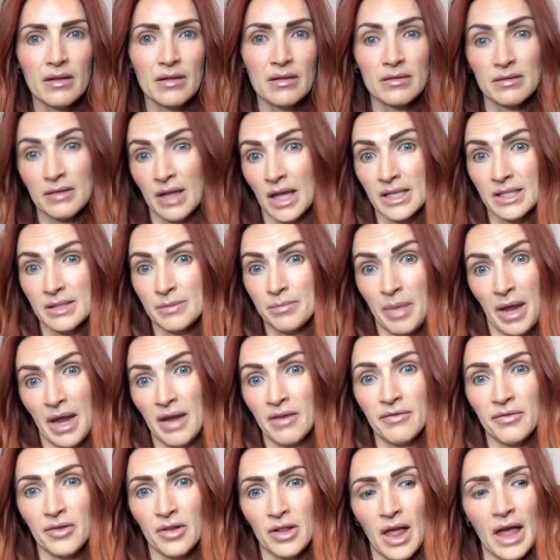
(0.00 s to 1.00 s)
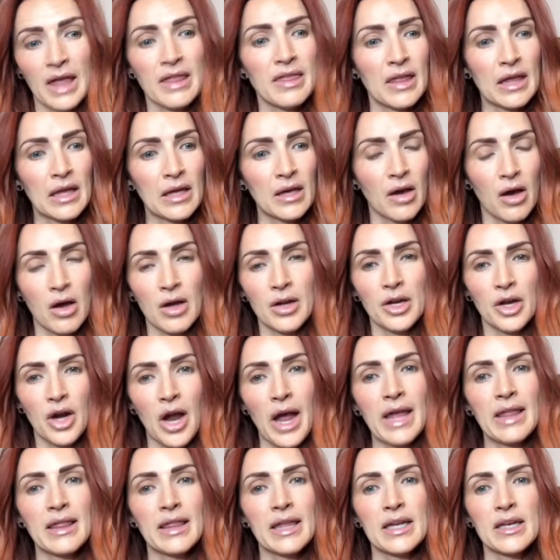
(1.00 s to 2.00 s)
less painful, I think, on your
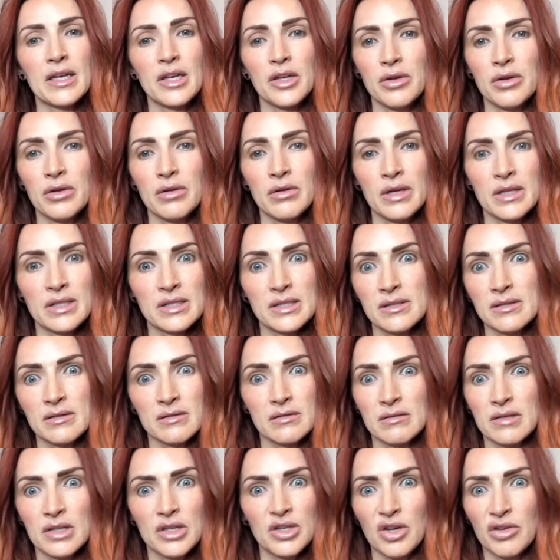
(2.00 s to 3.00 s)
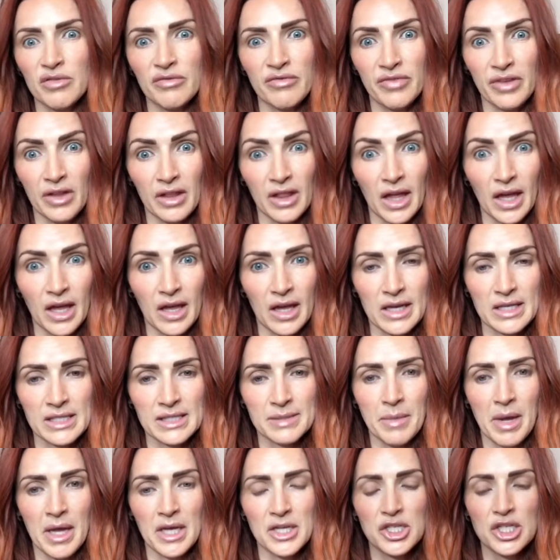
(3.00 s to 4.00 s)
eyelid. You don't feel it
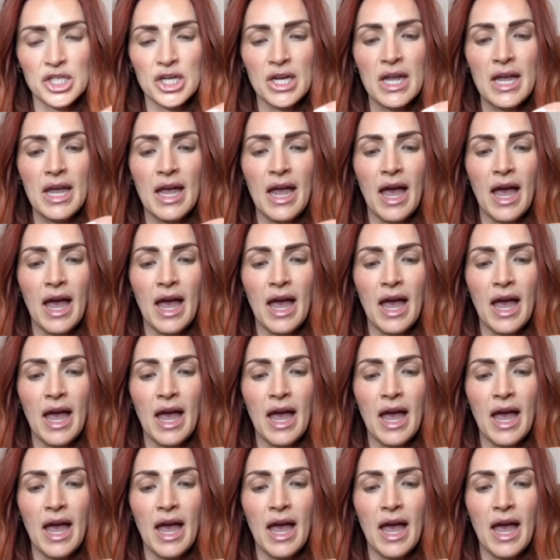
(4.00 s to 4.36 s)
as much.